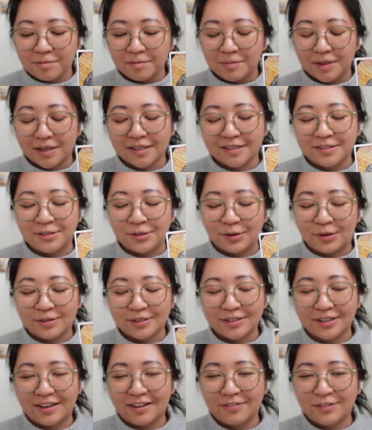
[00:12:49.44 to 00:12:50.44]
because you
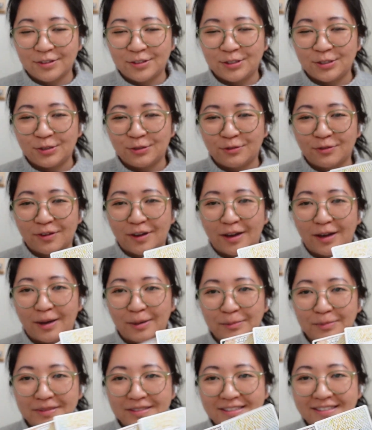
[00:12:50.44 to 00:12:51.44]
also have the two of
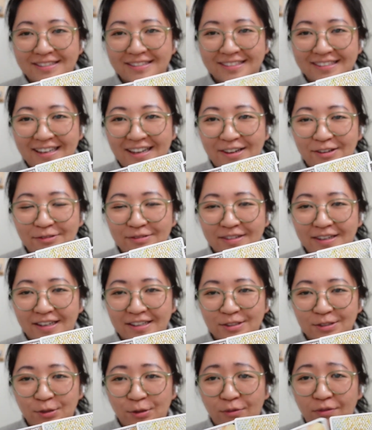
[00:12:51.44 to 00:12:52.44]
cups out
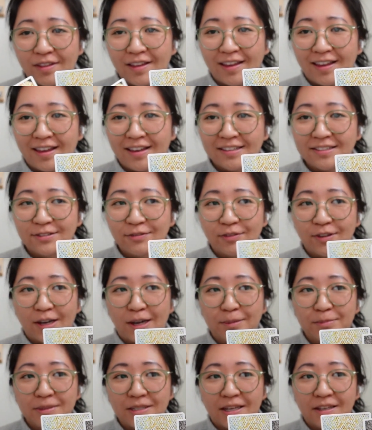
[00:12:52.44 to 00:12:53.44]
next. you have the ace of
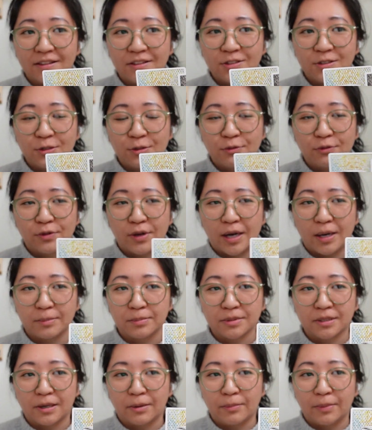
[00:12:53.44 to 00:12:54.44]
cups and the two of
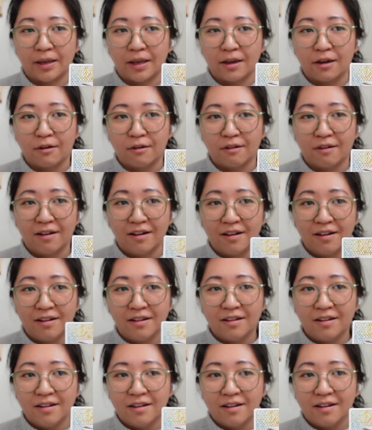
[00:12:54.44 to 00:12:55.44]
cups coming out
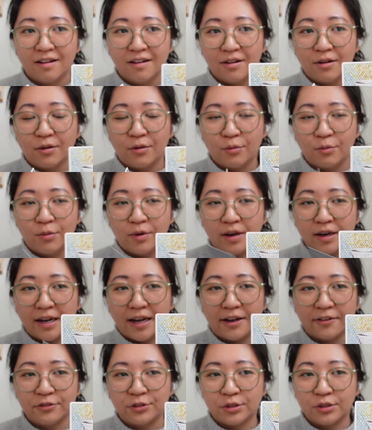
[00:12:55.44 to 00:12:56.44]
one
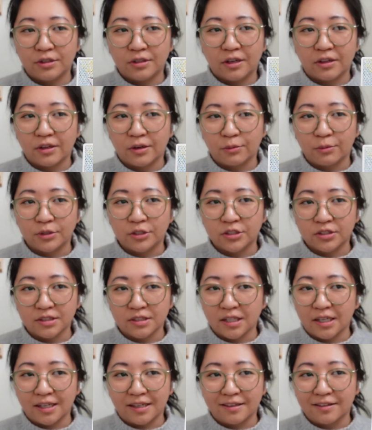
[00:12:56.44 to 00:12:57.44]
after another, which is
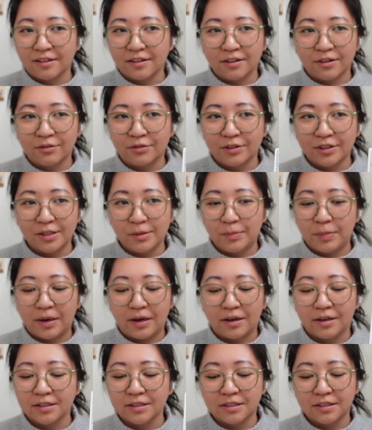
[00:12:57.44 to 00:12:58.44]
like a really
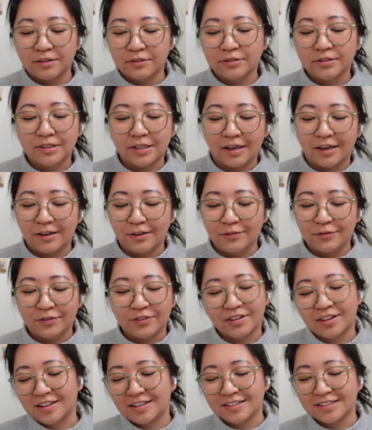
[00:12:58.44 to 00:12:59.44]
positive sign
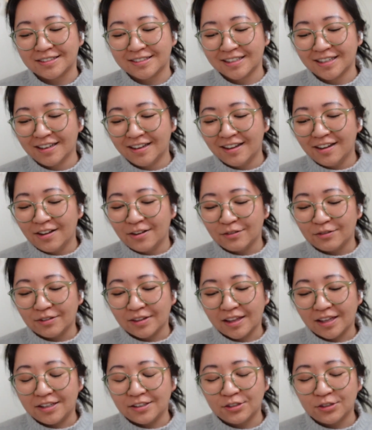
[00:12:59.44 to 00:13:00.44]
for this
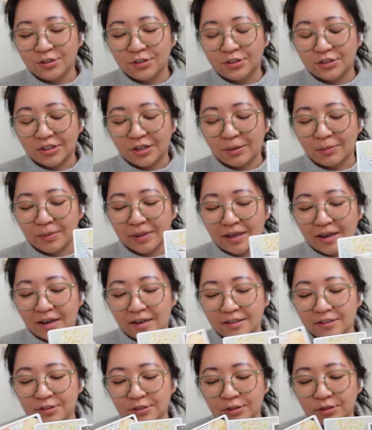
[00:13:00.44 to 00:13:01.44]
relationship. It
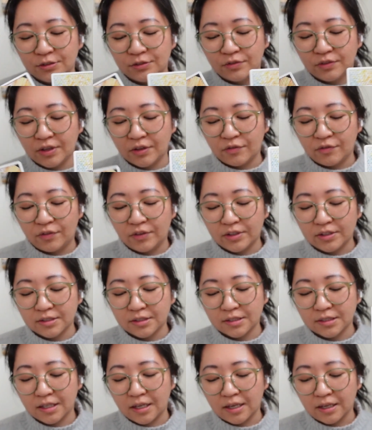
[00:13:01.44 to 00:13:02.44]
kind of just it
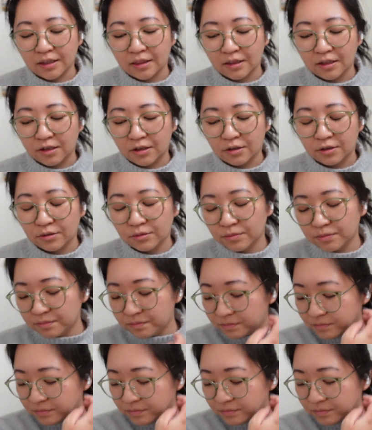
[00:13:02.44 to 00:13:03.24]
feels like though